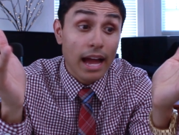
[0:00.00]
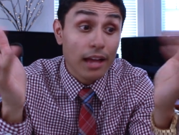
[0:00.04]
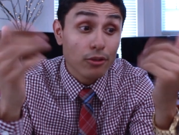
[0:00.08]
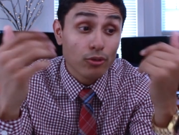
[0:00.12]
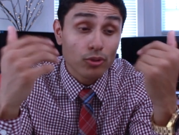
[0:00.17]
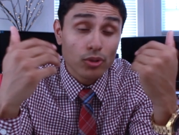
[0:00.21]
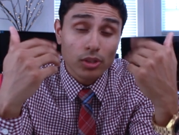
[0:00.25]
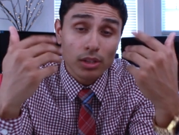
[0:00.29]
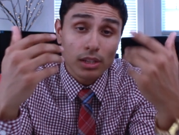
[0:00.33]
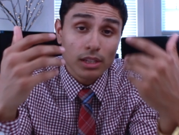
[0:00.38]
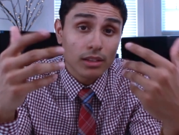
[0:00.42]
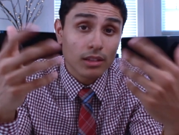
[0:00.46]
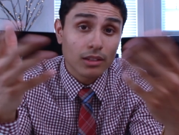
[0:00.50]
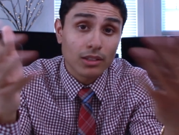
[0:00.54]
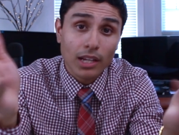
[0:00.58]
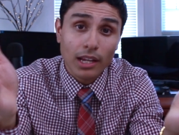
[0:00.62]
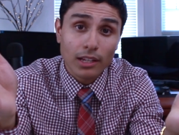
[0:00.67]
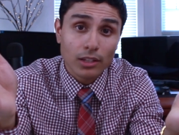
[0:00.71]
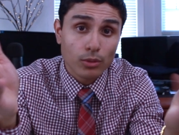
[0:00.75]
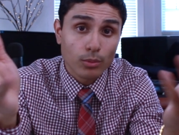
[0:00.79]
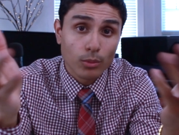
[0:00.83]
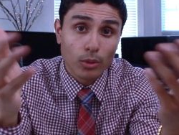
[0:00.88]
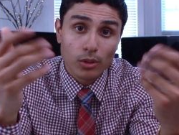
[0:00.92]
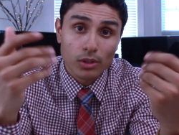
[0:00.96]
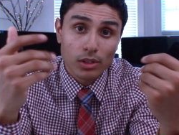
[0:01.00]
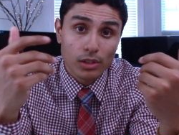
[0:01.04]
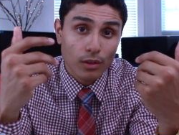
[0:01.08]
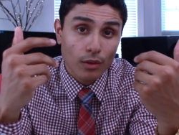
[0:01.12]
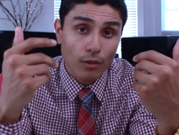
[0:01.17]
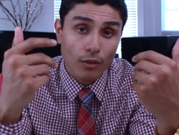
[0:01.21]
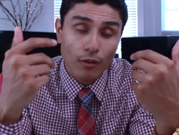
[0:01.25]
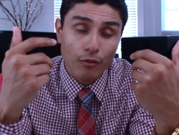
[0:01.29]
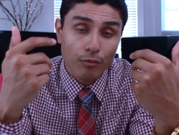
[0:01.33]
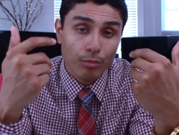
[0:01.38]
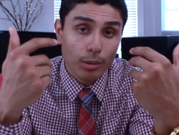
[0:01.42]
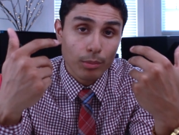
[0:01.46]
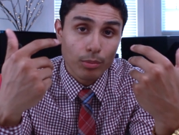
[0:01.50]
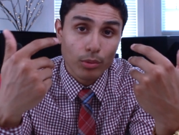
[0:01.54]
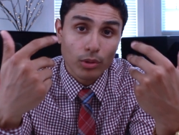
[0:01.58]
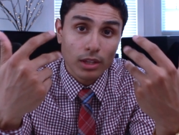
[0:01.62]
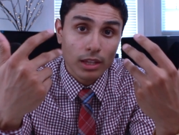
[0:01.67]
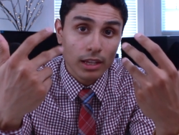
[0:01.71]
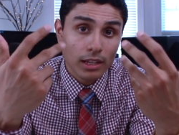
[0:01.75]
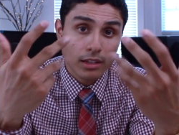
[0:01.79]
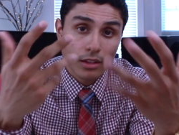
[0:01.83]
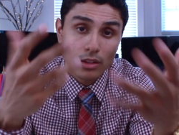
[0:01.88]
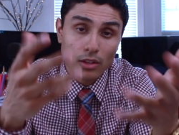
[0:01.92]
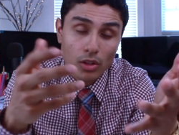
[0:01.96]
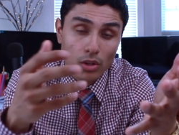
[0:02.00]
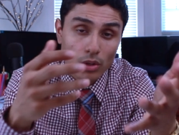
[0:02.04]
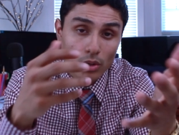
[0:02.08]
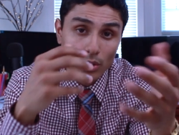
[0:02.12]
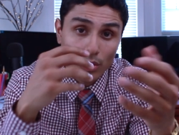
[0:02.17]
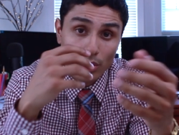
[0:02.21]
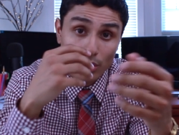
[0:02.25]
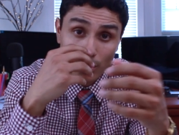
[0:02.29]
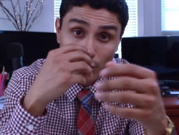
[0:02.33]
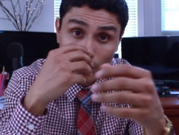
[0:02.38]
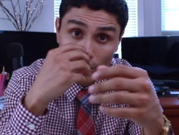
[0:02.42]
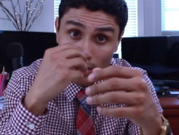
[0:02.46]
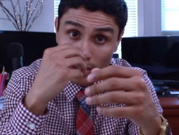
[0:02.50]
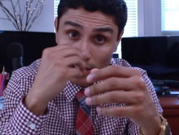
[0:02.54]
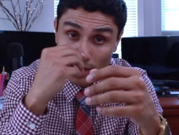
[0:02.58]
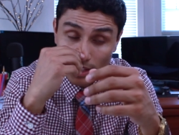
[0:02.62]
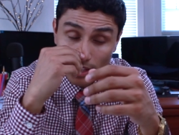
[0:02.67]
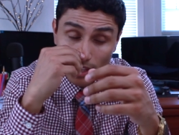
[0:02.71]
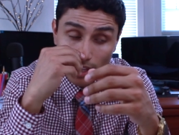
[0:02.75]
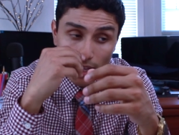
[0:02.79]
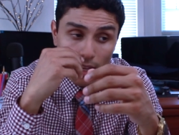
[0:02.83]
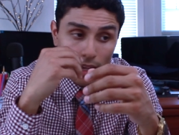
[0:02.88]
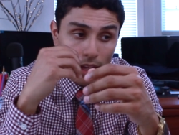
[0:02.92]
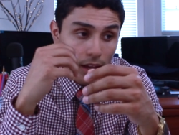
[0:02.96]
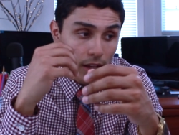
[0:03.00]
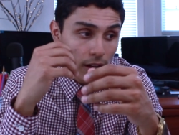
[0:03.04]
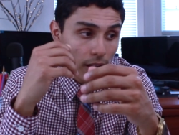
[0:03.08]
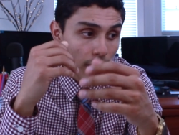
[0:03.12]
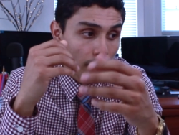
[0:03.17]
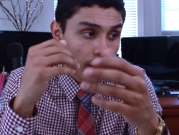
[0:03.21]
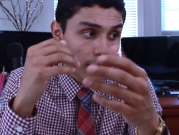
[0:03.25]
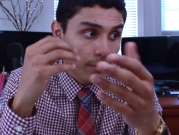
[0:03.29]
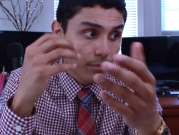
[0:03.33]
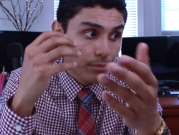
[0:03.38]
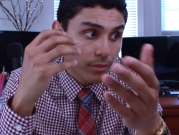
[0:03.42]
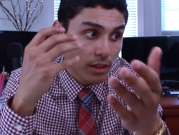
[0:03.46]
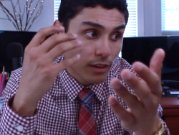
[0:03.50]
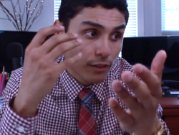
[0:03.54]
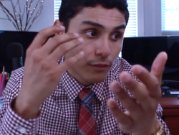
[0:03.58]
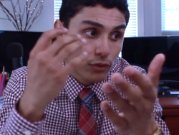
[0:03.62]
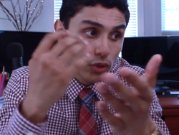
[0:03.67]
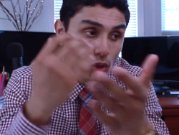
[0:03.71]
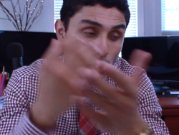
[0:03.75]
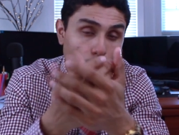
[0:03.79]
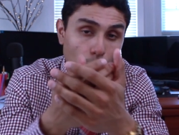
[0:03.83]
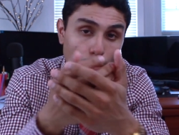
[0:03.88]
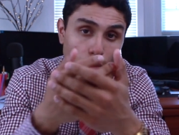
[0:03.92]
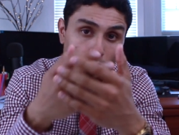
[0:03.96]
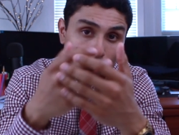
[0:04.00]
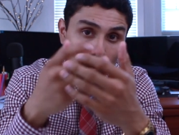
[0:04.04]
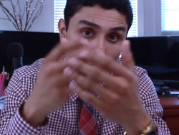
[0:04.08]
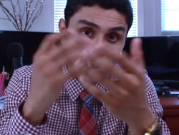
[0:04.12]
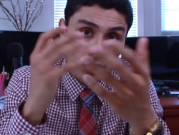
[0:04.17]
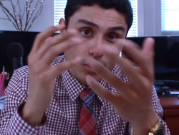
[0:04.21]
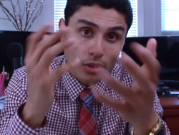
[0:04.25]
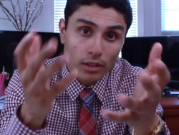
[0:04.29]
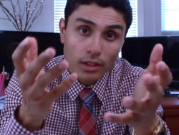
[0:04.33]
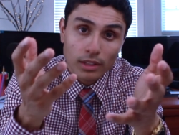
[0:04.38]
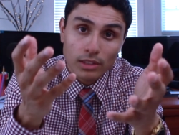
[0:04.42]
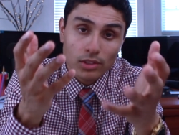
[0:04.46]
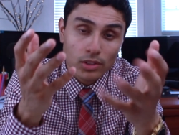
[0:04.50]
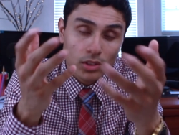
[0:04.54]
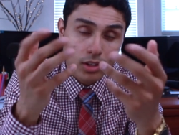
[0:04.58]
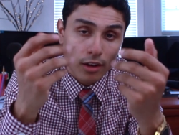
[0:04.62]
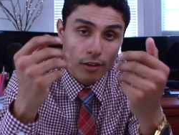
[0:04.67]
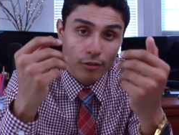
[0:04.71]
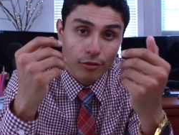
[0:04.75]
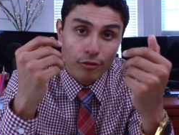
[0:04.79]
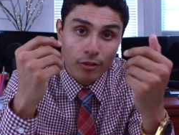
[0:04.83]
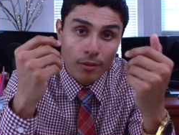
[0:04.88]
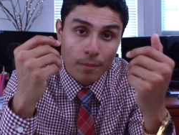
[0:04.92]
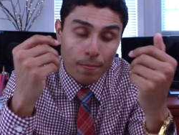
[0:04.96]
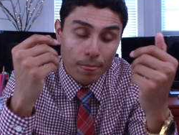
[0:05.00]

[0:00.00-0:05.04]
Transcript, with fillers: And you see the testimonies of people getting cured, right, um, of tumors and all that stuff.